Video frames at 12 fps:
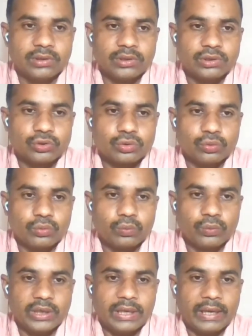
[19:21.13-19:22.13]
So
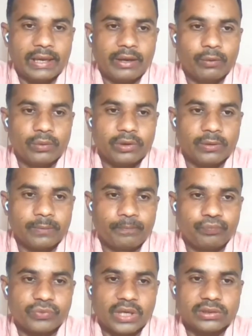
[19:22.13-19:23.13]
we have a
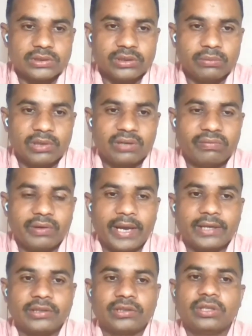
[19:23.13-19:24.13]

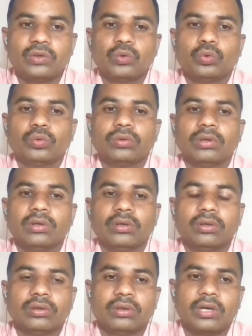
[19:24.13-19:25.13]

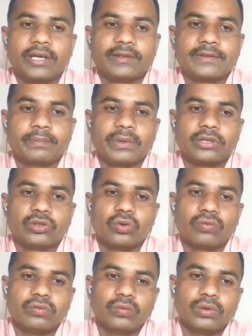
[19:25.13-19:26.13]
simulfactive aspect
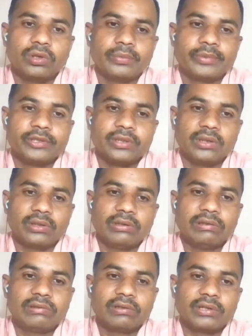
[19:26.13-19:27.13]
of verbs and
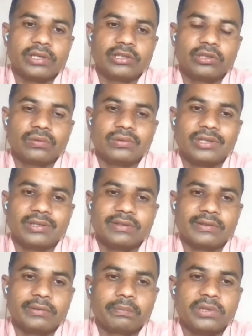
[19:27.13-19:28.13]
iterative, that
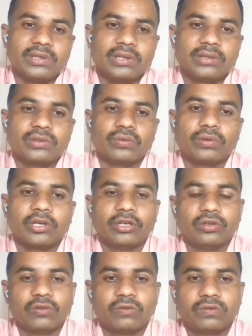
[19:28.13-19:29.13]
is repetitive
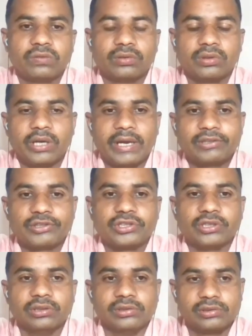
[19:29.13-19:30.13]
kind of
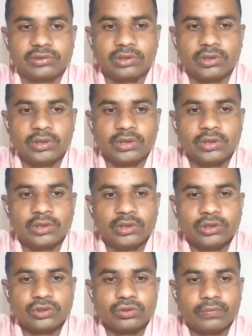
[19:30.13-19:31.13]
actions.
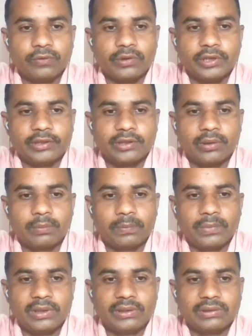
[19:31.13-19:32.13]
So for
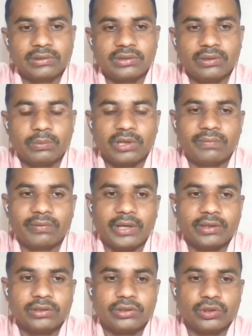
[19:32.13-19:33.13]
example, in
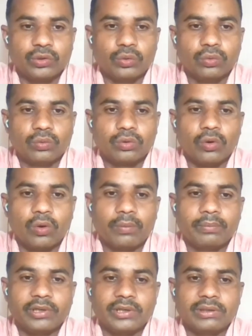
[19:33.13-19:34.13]
simulfactive,
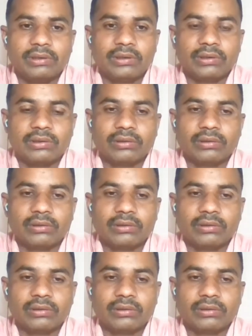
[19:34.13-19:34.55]
Comrie